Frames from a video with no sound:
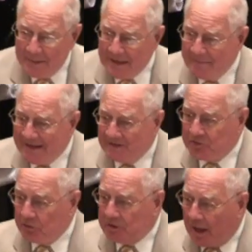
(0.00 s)
Albany
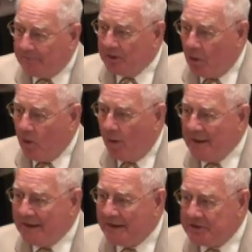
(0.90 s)
means you come to
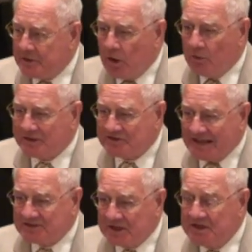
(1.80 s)
Albany and you go to
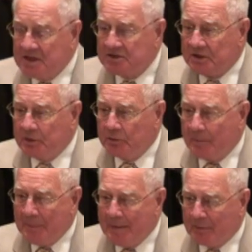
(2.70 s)
session to do
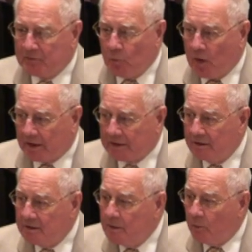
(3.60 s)
the people's
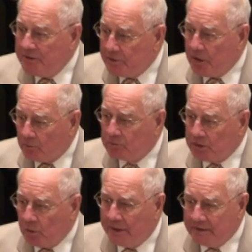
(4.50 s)
work. When you
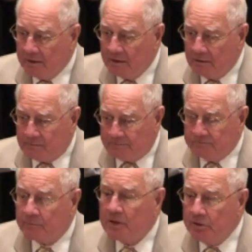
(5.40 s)
don't do
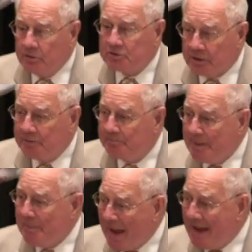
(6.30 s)
it, you
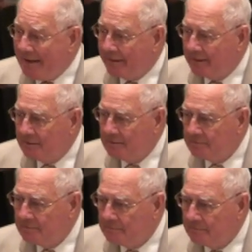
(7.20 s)
shouldn't be
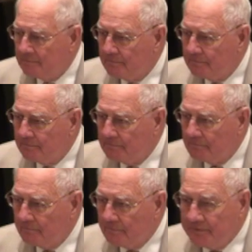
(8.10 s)
paid.
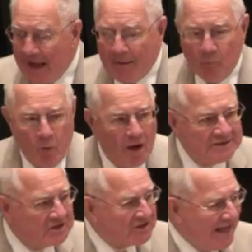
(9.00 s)
Not
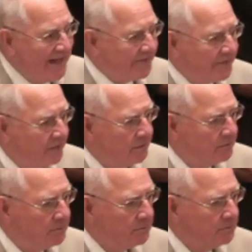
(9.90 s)
1 cent.
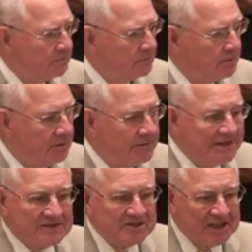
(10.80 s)

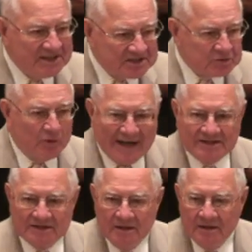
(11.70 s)
This is a
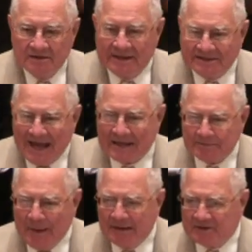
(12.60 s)
disgrace to the
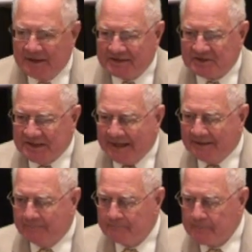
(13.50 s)
taxpayers of this
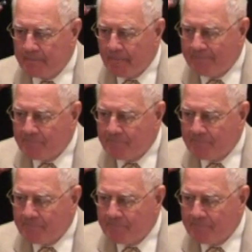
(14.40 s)
state.